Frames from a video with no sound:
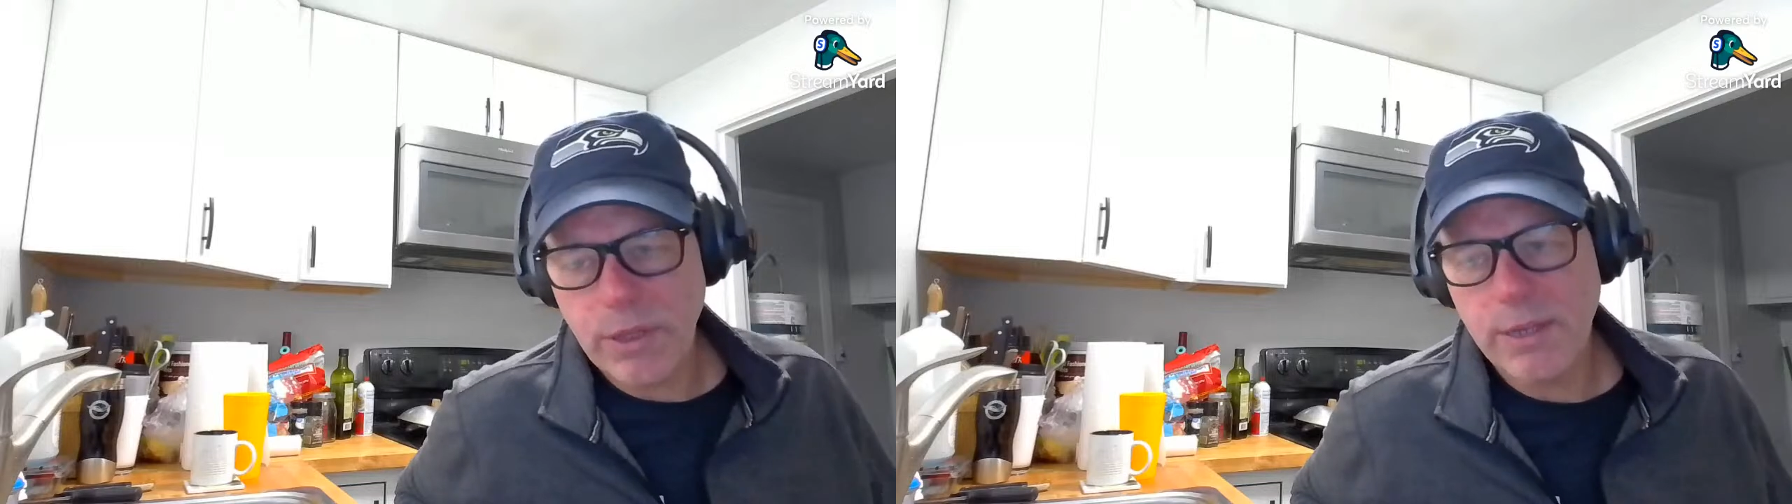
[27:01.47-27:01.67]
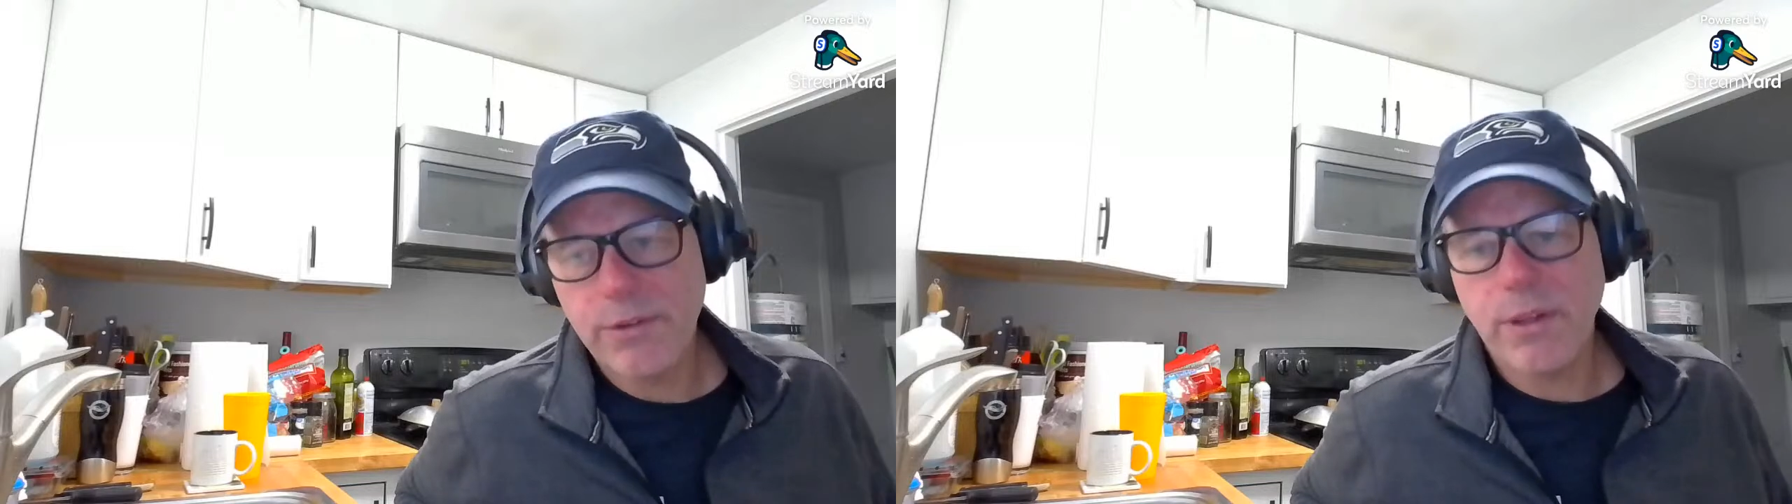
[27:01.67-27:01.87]

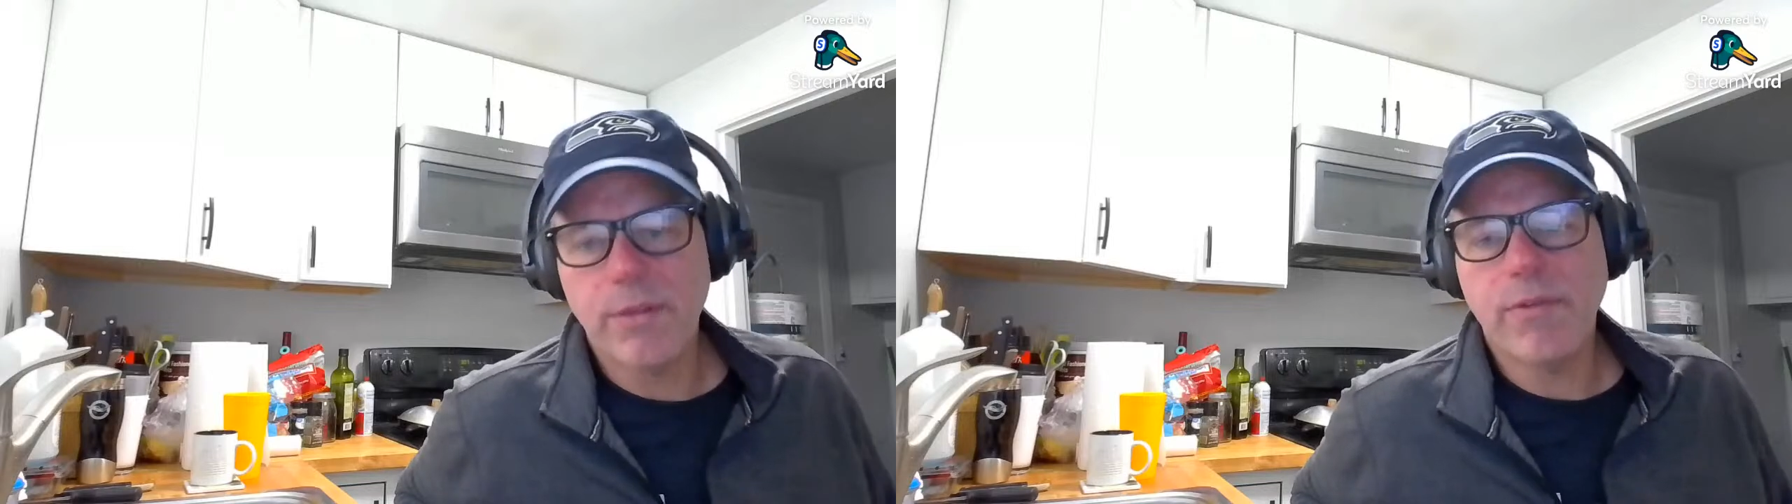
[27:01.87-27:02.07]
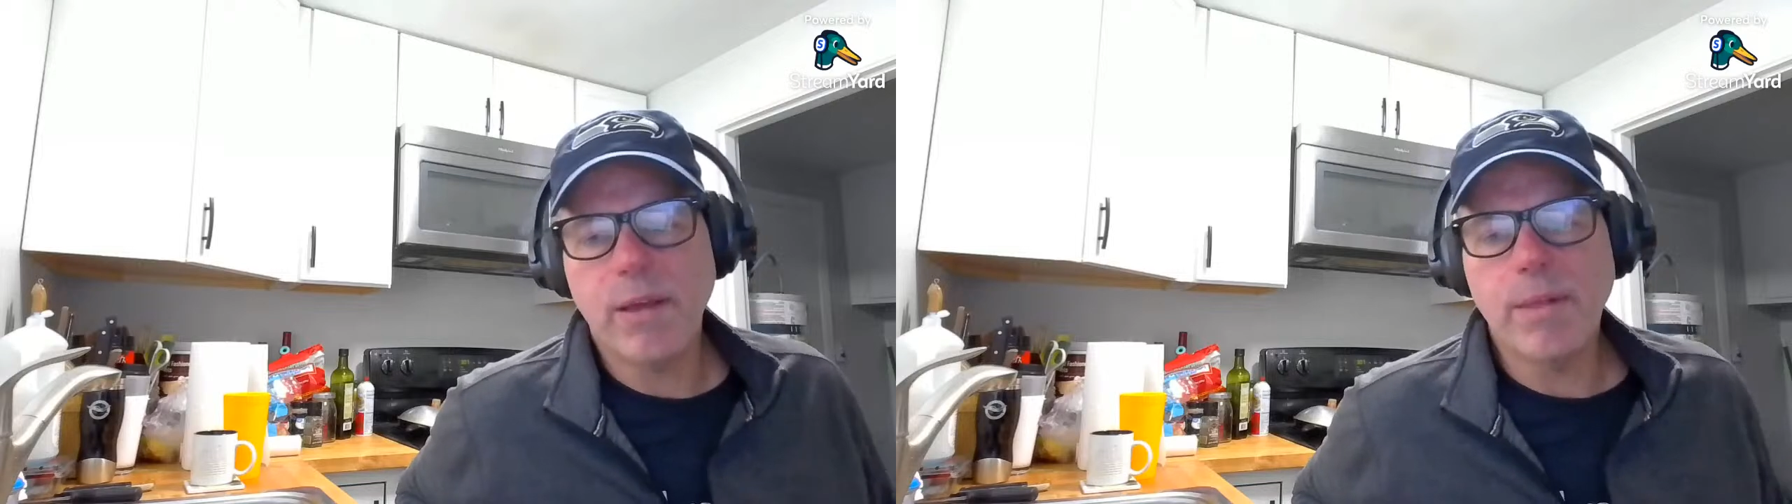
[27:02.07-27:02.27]
at least of
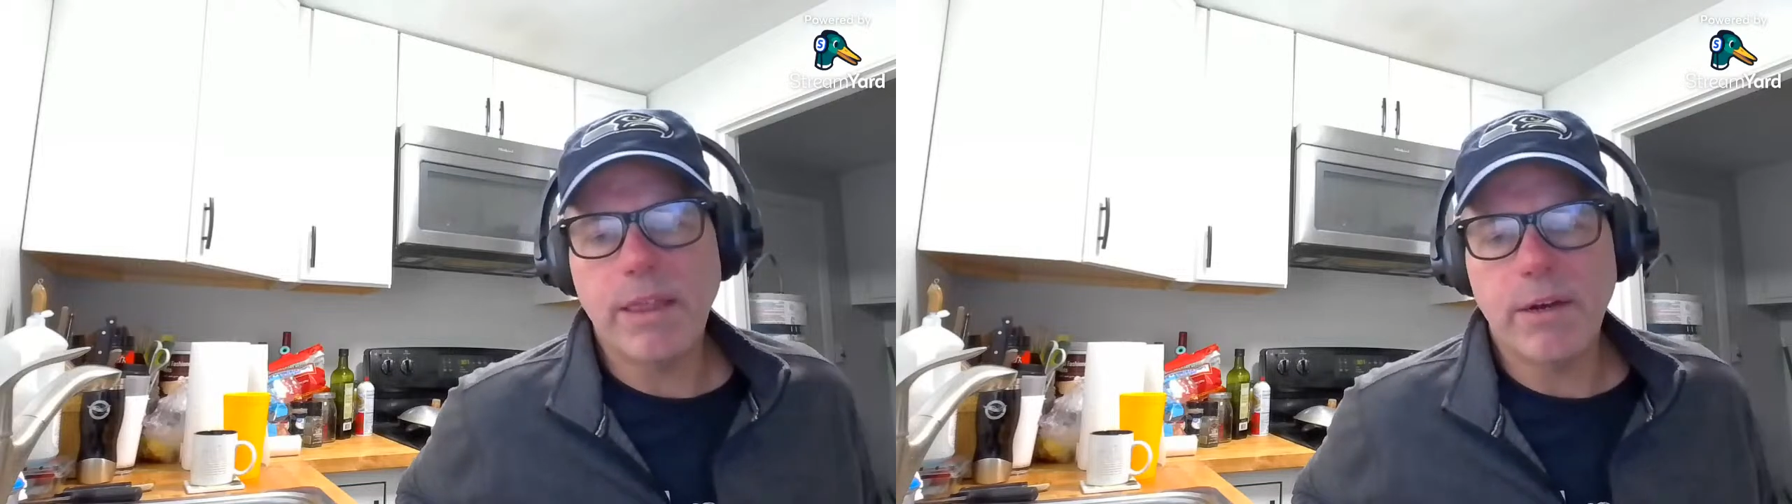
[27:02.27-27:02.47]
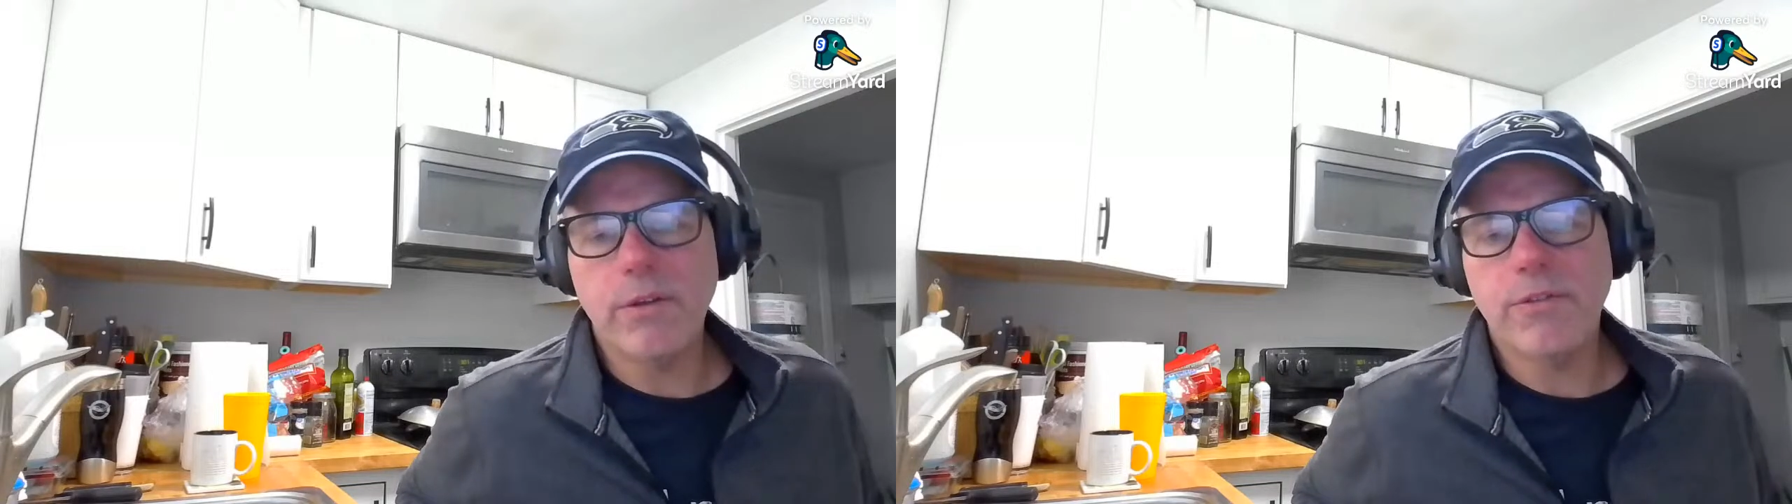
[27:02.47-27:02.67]
the family
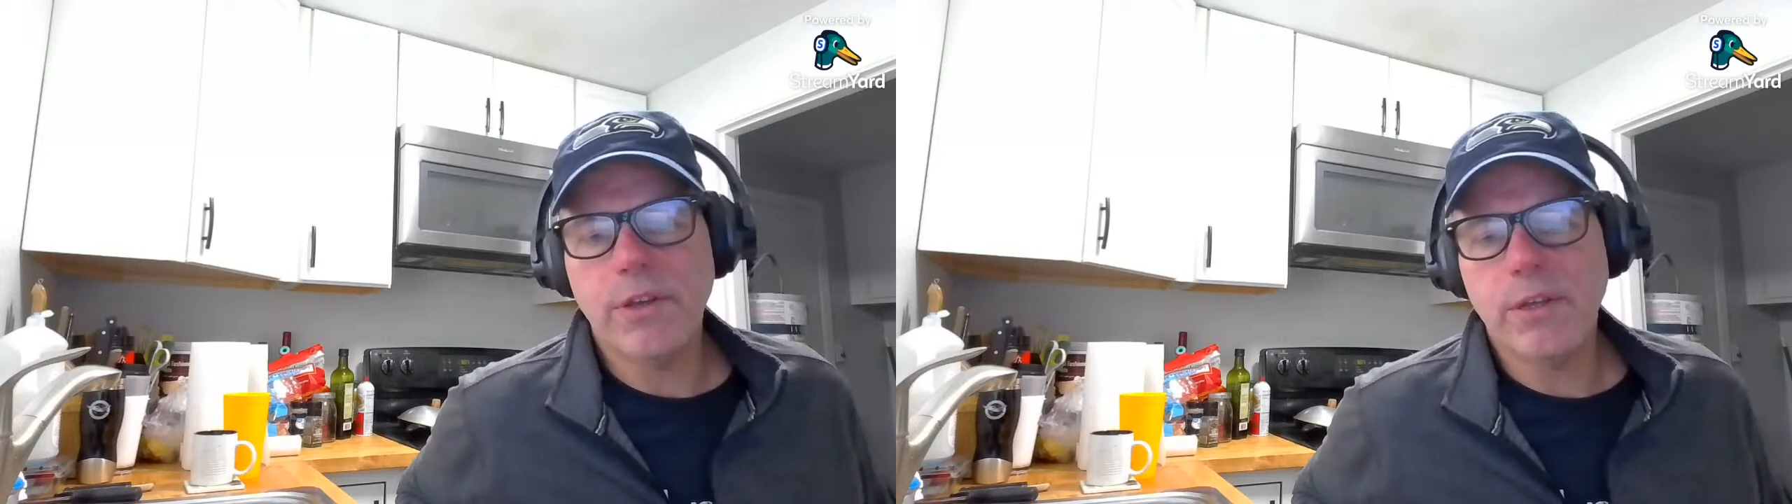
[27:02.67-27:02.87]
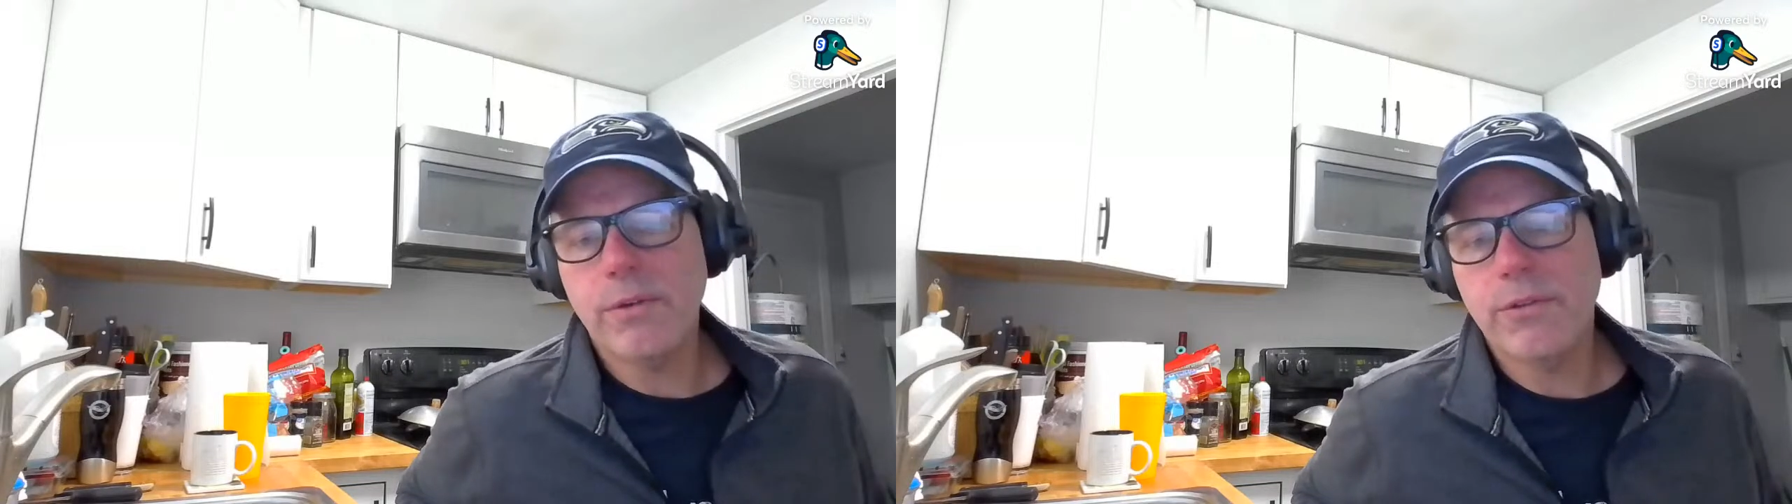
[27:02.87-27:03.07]
that owns
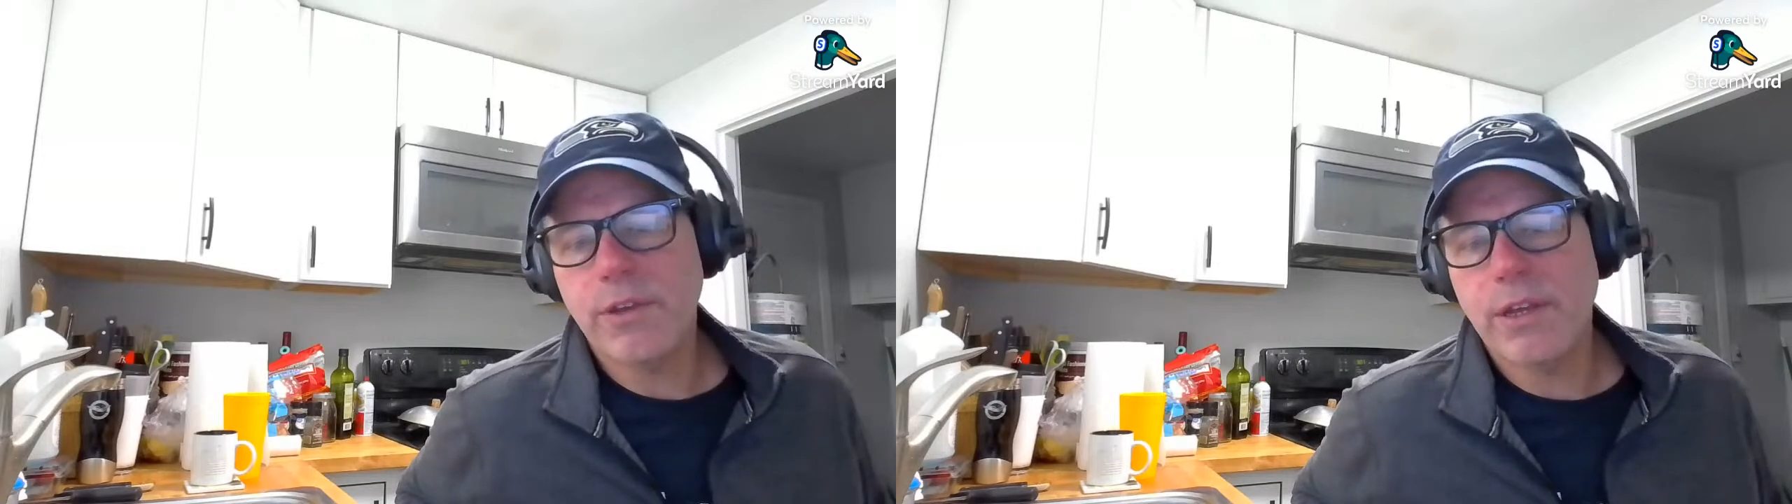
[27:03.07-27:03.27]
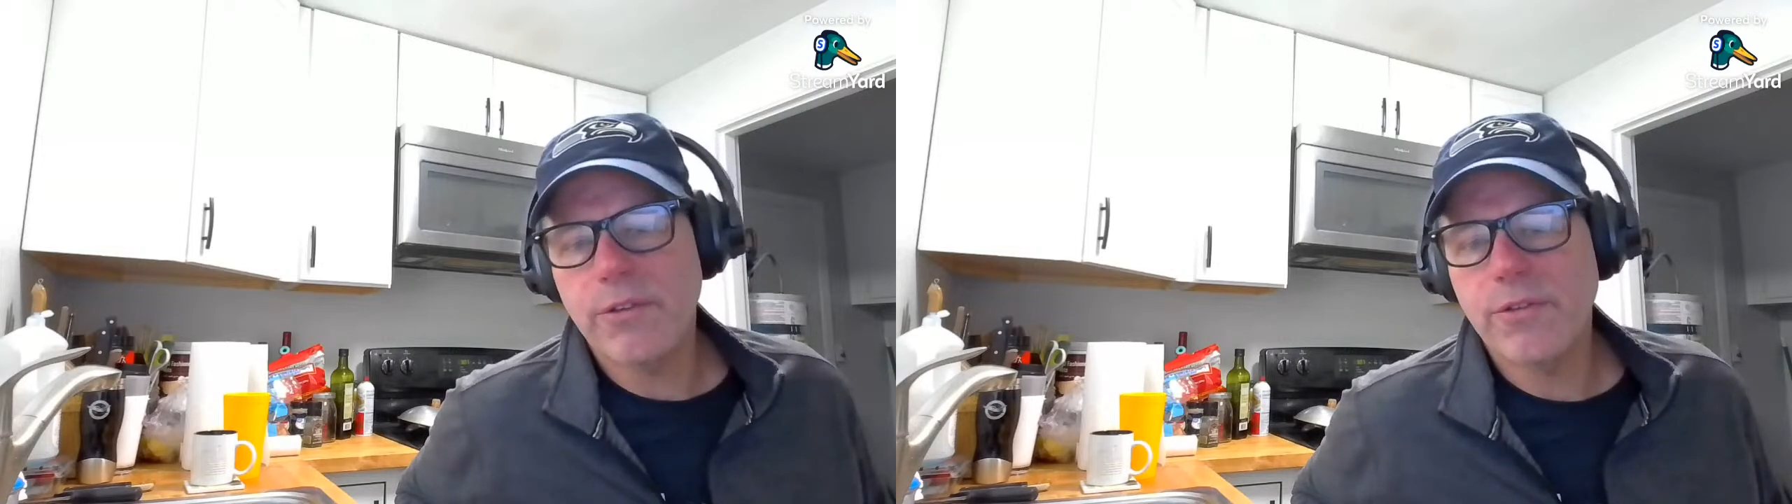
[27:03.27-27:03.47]
it, who
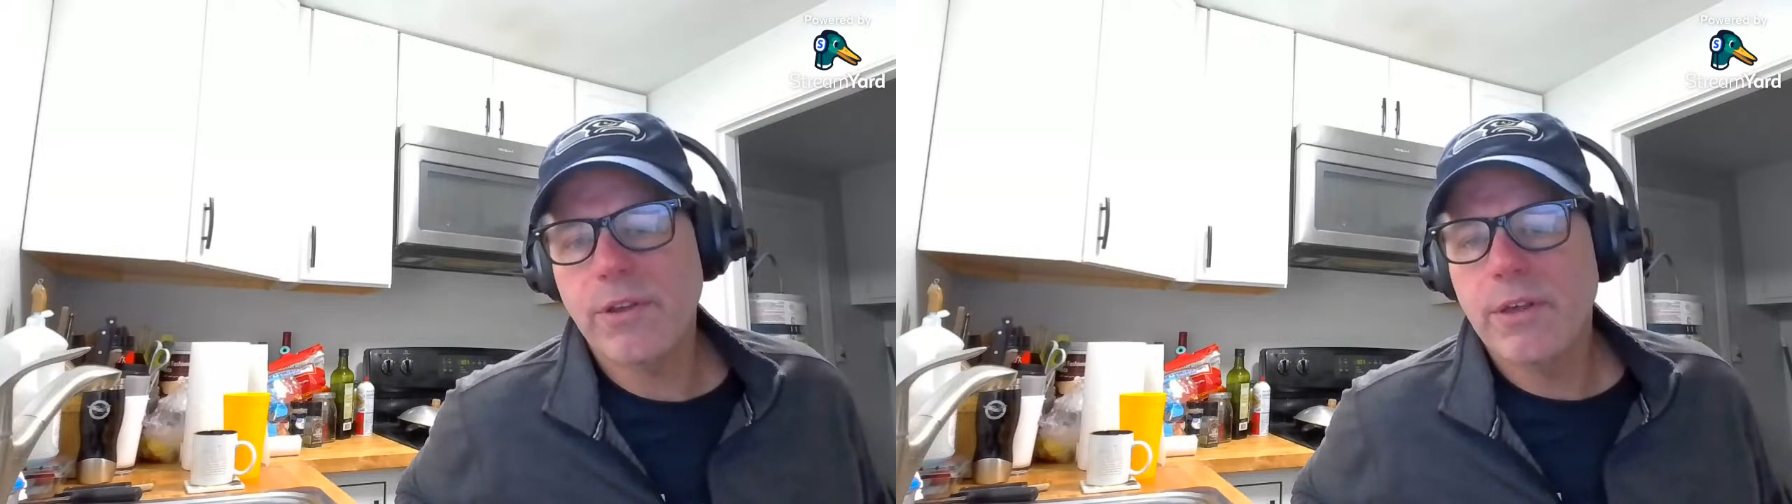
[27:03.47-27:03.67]
says